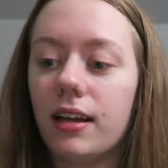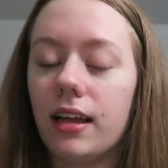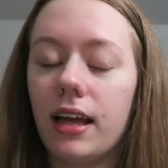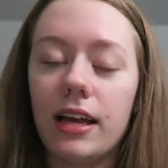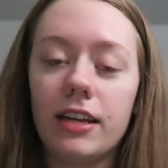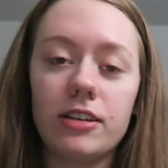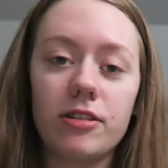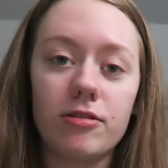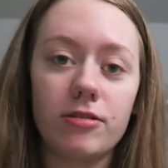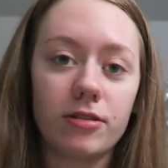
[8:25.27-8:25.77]

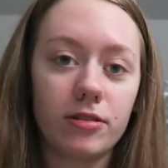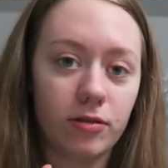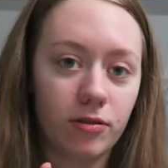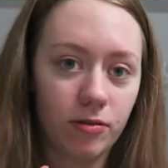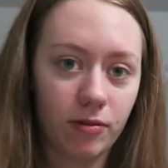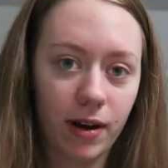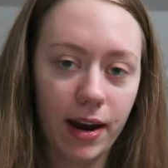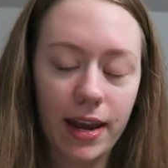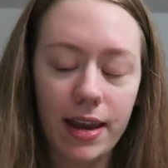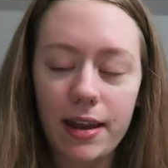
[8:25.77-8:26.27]
that dude is
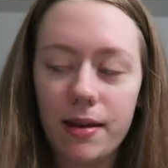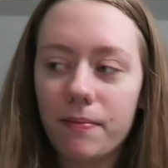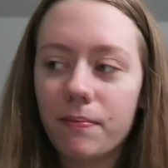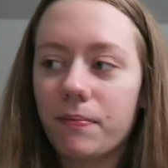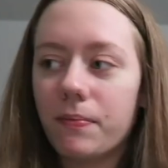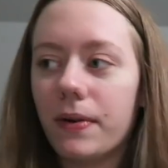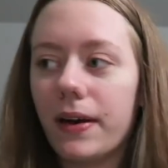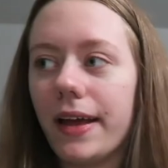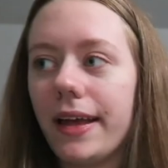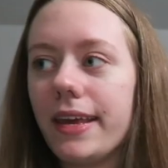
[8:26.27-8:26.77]

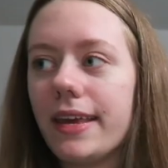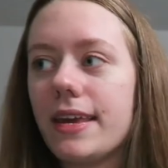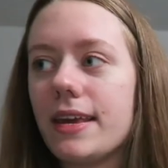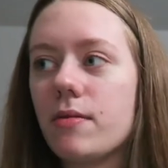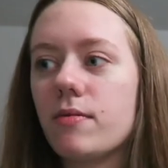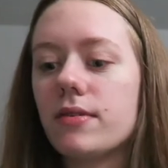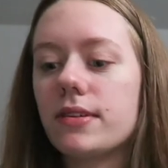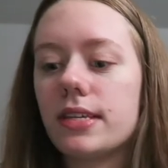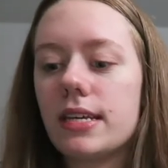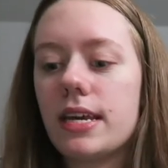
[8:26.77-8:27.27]
great. But he was